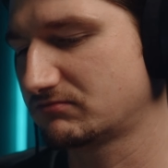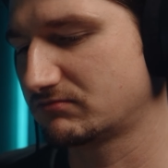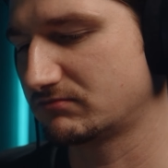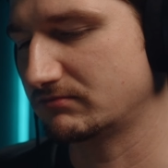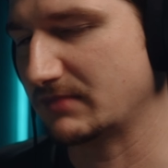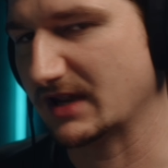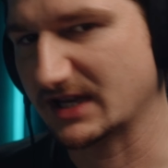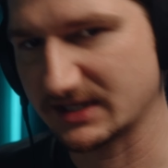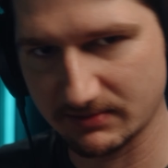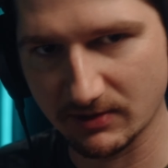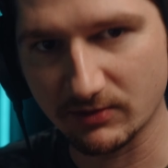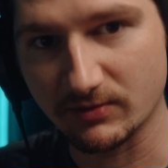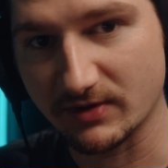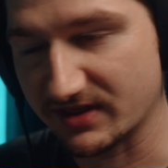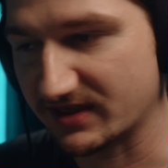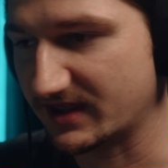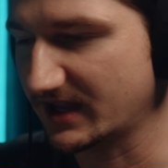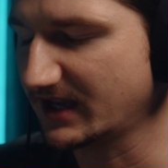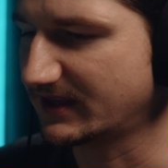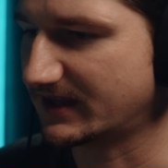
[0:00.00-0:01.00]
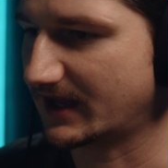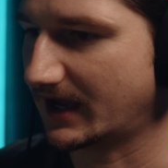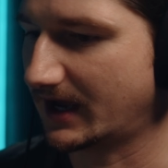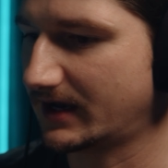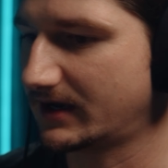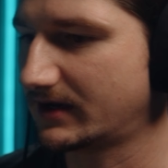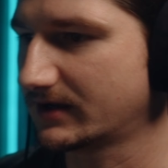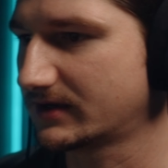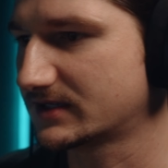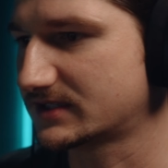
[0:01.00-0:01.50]
makes me rethink that,
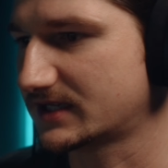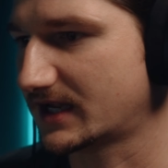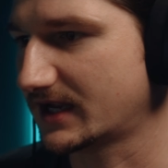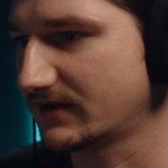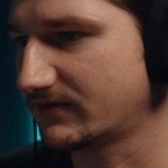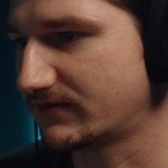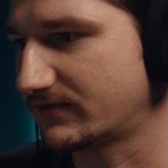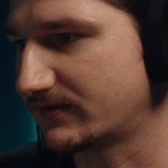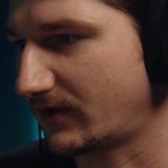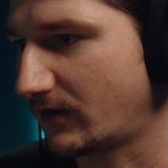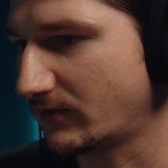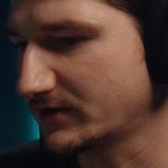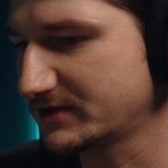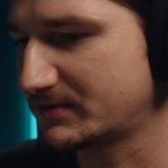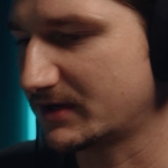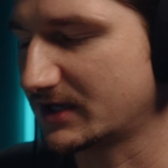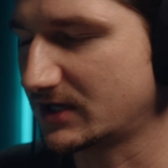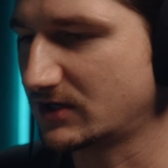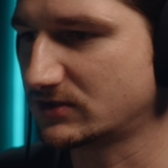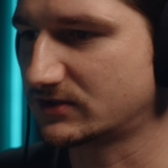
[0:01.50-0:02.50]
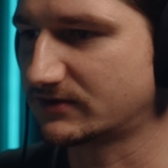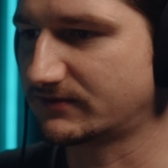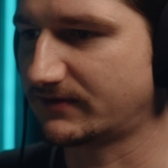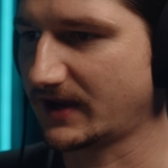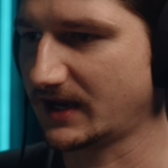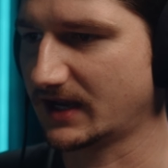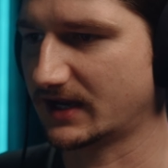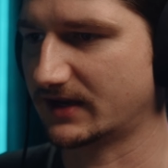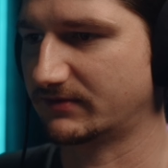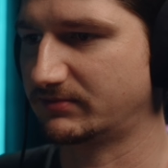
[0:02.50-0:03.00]
because I've always been a huge
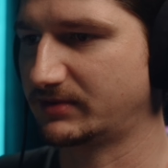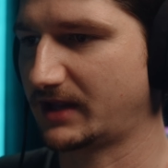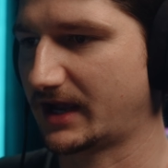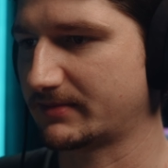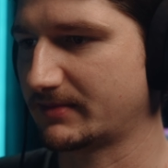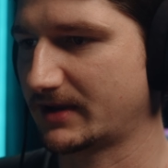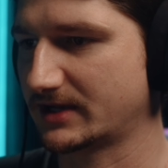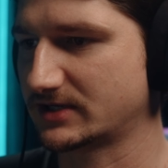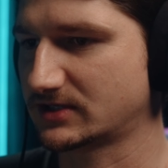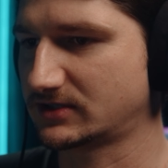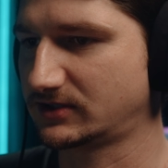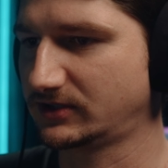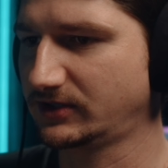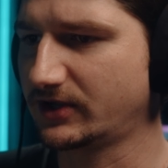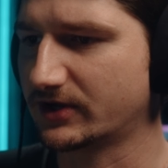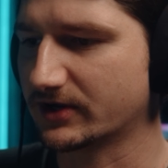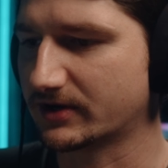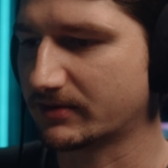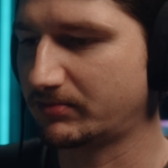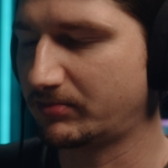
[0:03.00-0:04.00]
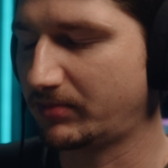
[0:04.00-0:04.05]
fan of Blackmagic's look,